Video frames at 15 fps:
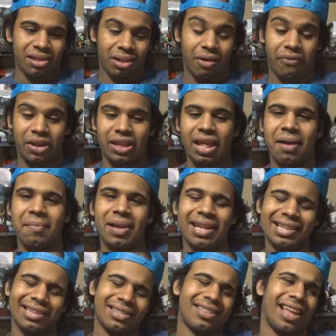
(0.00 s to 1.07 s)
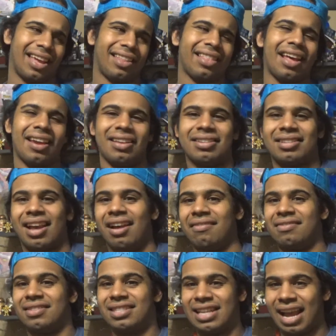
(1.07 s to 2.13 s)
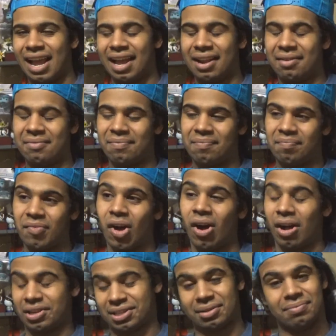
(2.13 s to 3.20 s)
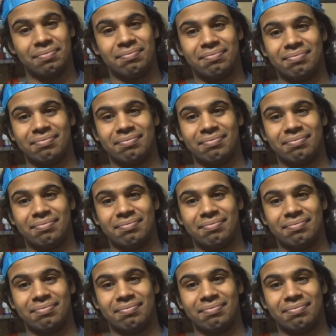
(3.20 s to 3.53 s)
loving them, is like that is kind of sad and awesome.